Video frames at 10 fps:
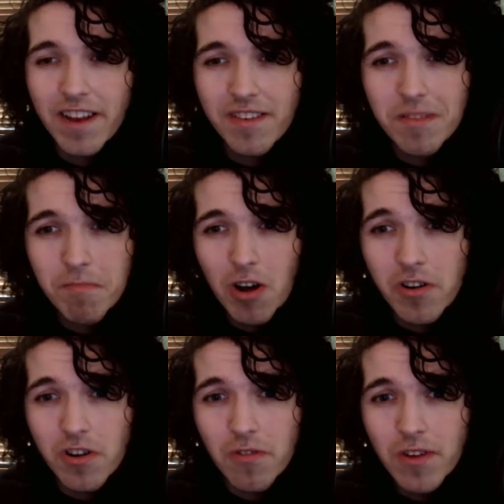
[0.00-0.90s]
And
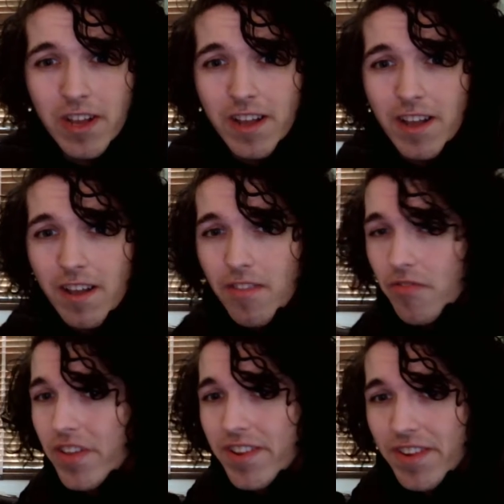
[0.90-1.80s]
tomorrow,
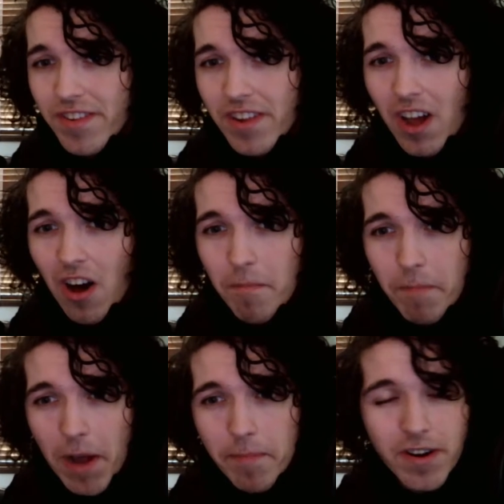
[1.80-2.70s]
this is
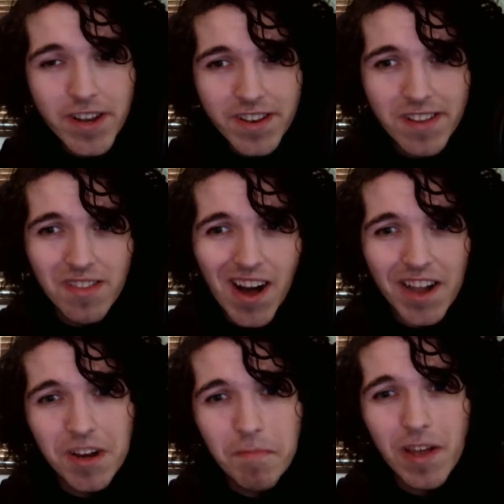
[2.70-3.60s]
my predicted
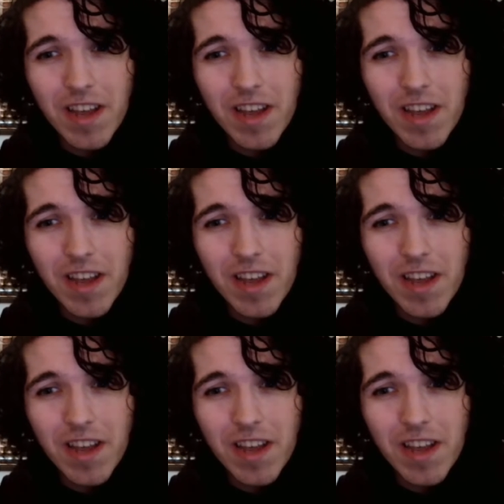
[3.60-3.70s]
lineup,